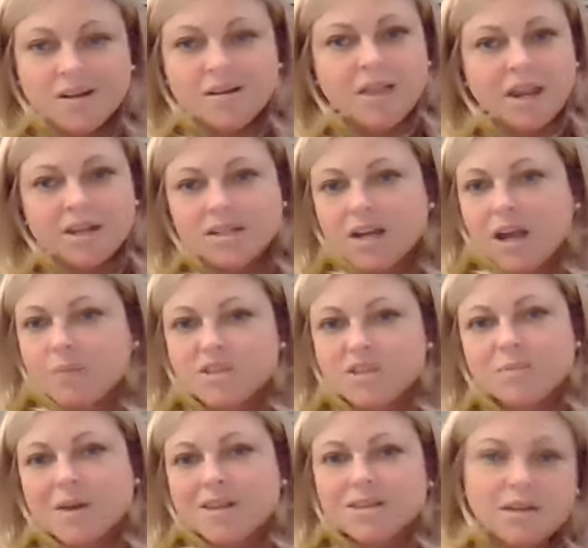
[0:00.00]
A lot of times it's
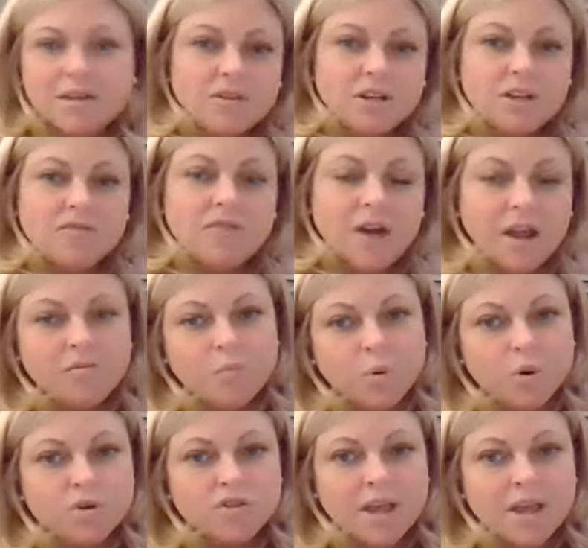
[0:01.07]
about
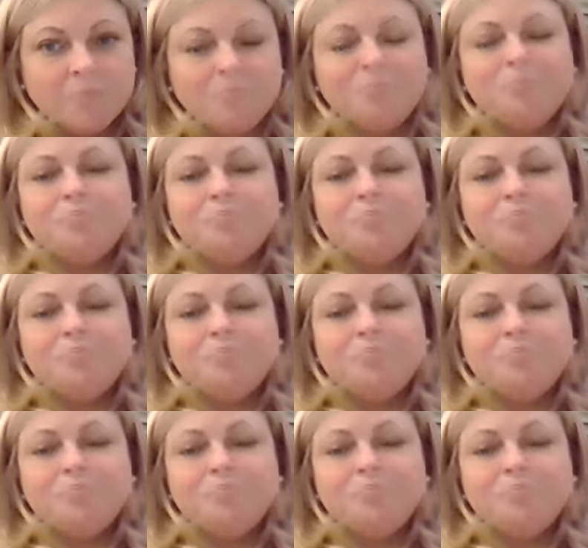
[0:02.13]
75%